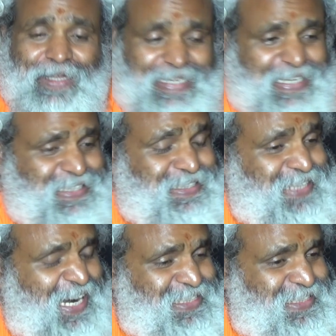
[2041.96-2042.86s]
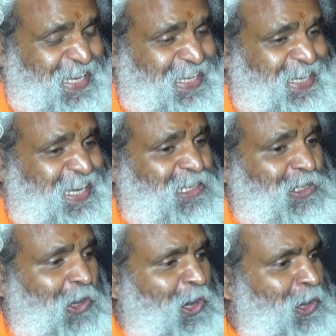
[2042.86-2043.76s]
it starts taking a
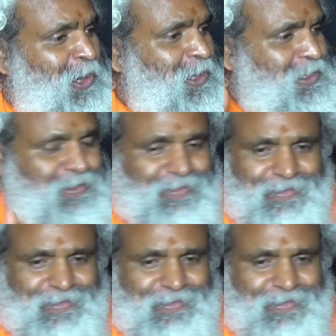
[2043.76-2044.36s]
turn,